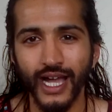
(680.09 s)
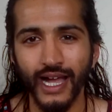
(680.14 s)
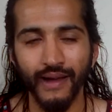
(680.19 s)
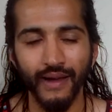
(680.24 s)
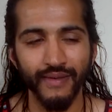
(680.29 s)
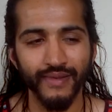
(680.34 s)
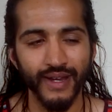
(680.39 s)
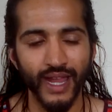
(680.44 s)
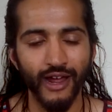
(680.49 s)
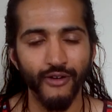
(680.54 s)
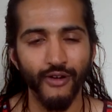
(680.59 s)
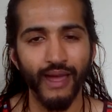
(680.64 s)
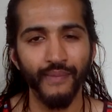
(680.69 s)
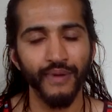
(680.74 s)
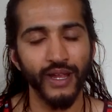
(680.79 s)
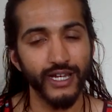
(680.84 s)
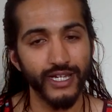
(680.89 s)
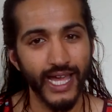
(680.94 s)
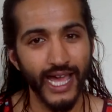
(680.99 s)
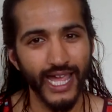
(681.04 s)
I'm not
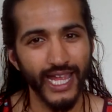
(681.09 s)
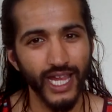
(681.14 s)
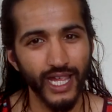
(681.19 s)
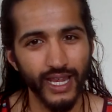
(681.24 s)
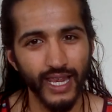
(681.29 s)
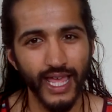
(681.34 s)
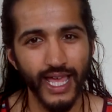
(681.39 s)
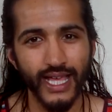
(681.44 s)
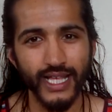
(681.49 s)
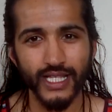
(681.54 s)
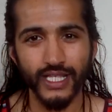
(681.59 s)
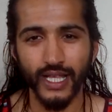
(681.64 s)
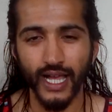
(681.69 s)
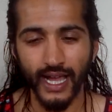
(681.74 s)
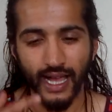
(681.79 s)
wrapping it, tying it less.